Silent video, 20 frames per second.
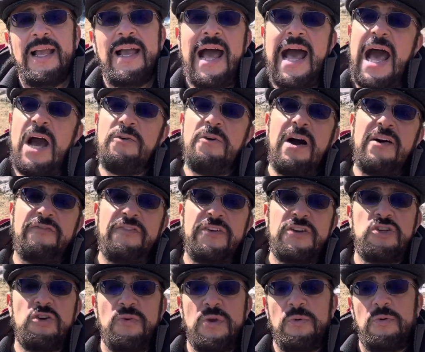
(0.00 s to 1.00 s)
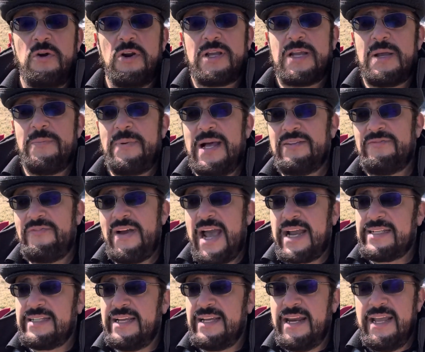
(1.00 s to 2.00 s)
How often do we work about
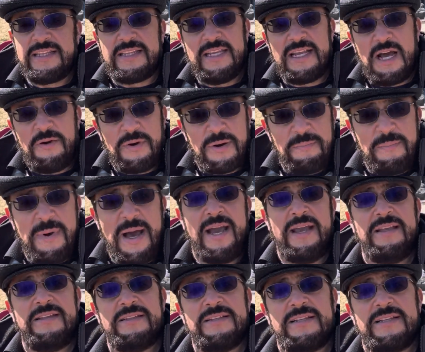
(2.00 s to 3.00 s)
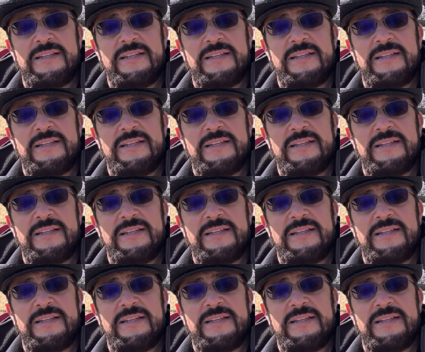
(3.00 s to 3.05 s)
vaccinating our minds